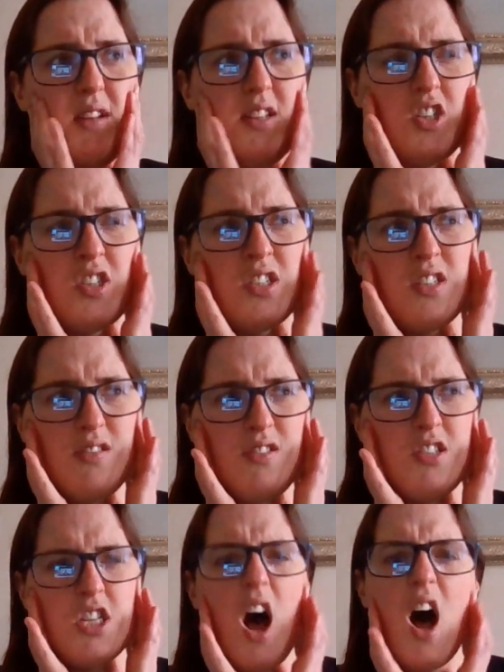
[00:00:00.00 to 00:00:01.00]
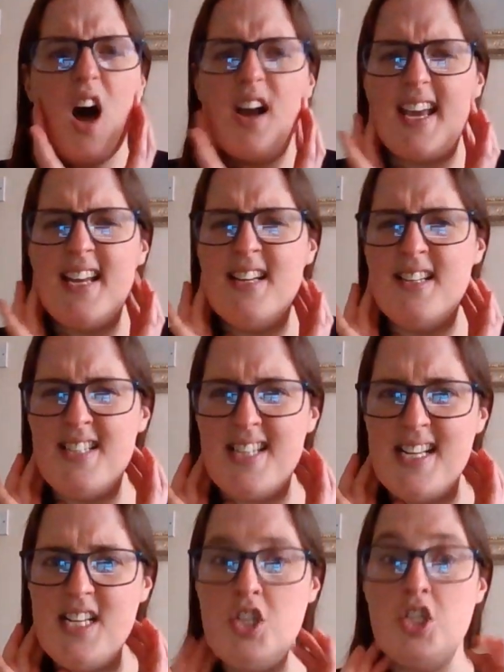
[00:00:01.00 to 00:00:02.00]
just dark and
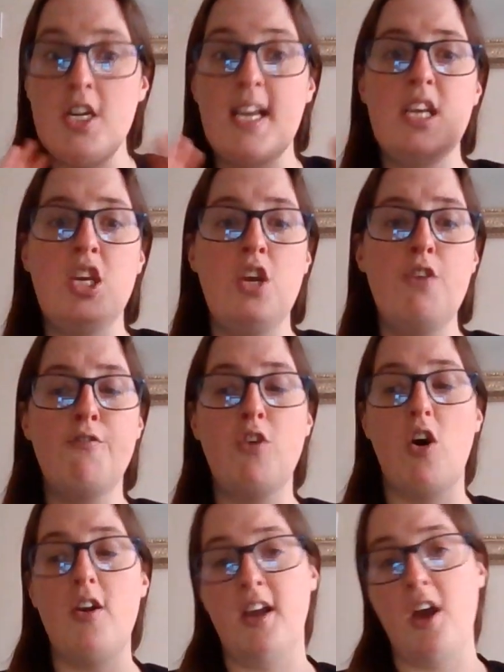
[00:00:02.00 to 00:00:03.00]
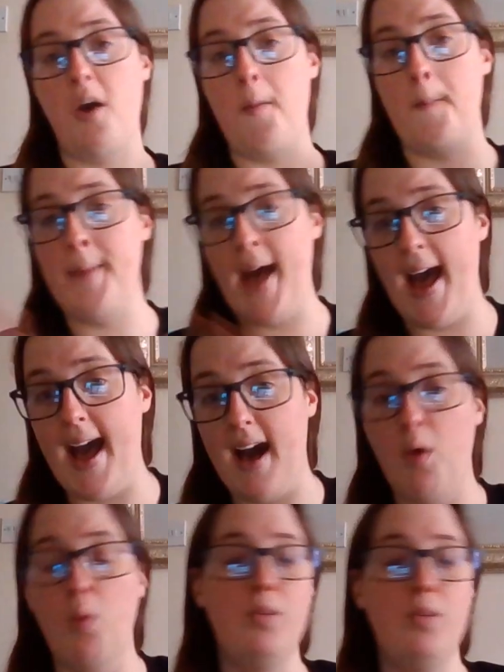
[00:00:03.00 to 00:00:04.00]
dingy, you've got to go
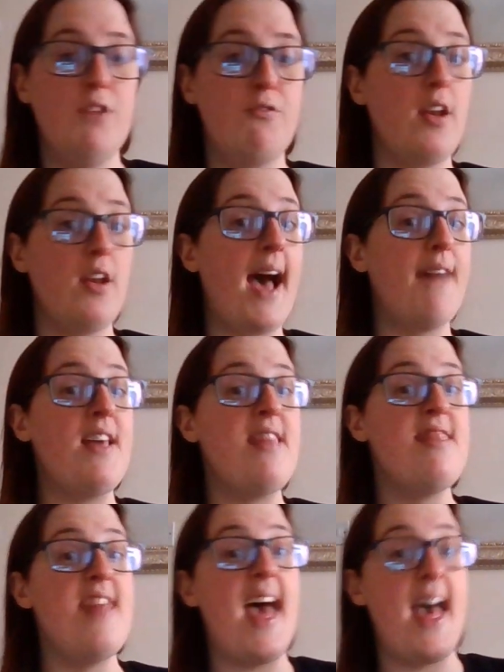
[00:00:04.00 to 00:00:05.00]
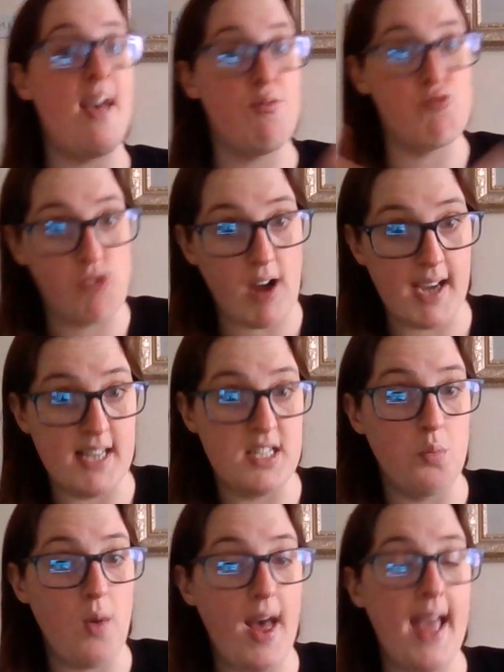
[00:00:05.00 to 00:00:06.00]
pow. You've got to have it there right
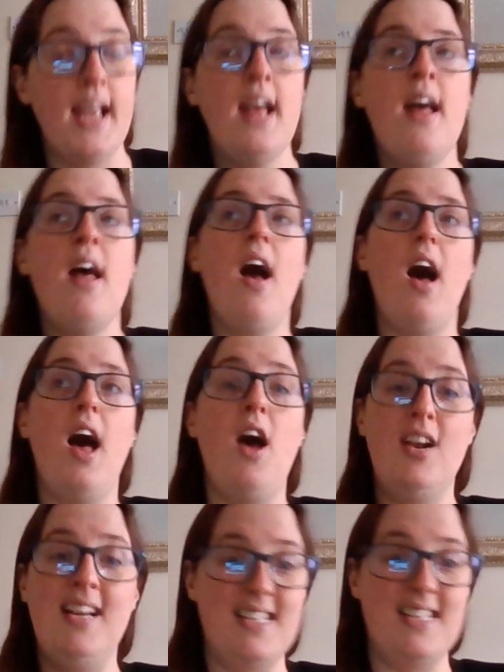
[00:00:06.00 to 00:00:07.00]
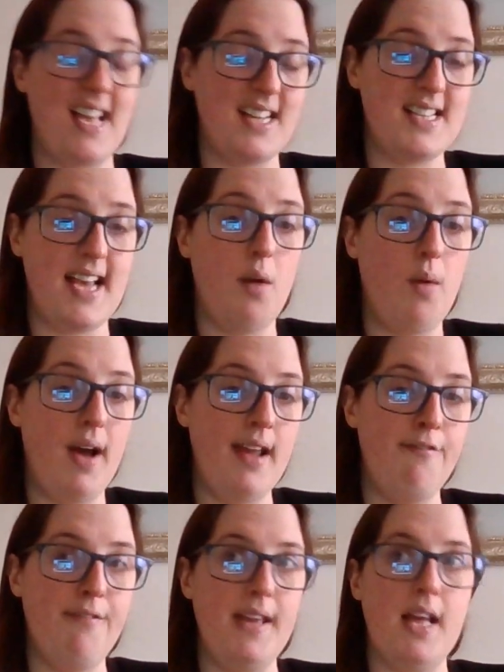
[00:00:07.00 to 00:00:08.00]
away. At least that's how I
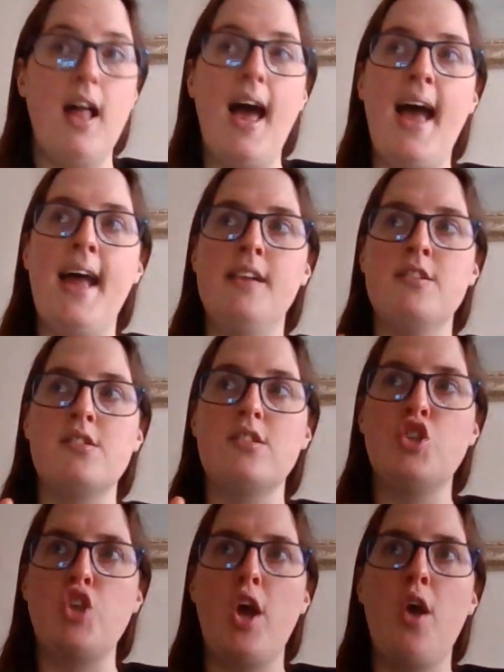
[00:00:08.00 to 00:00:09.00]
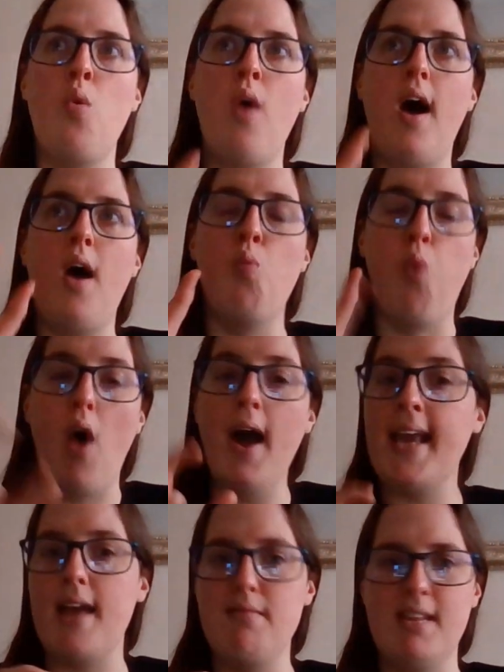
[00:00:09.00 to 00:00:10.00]
feel. And so what
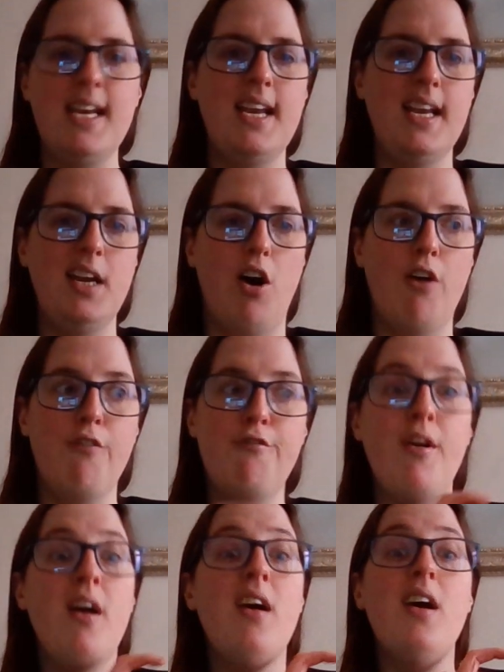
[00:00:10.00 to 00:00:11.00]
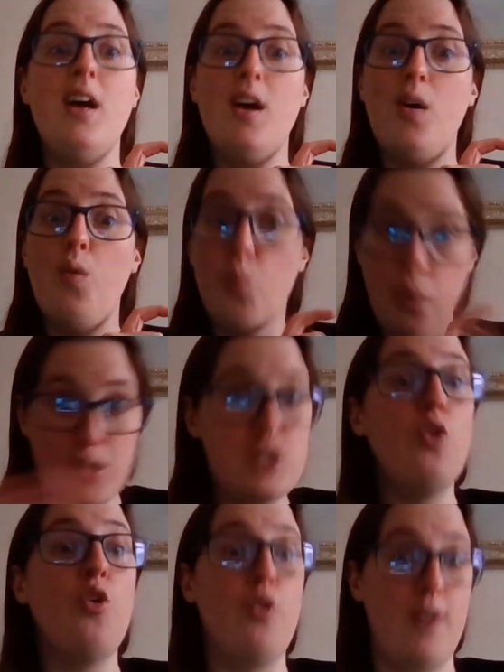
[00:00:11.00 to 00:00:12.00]
I kept thinking of was
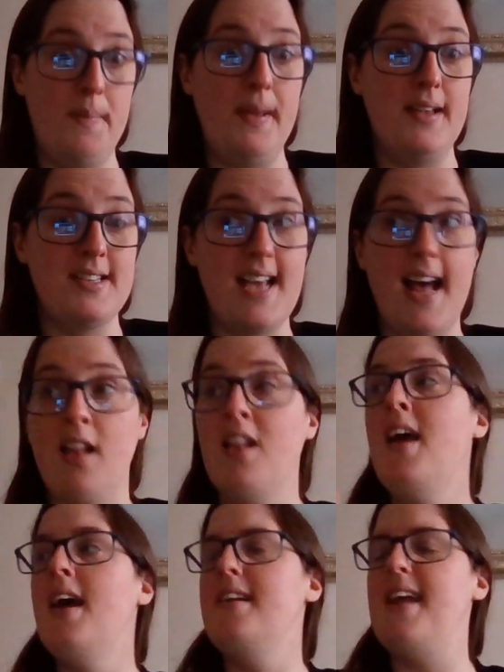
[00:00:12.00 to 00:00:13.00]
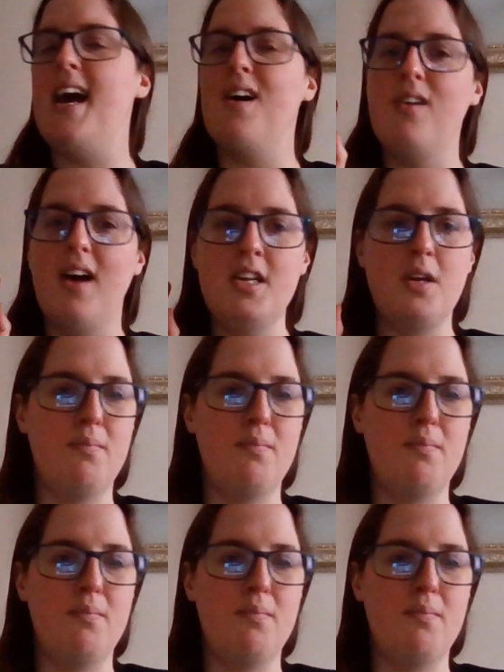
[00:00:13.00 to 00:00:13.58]
Laura Purcell. Now,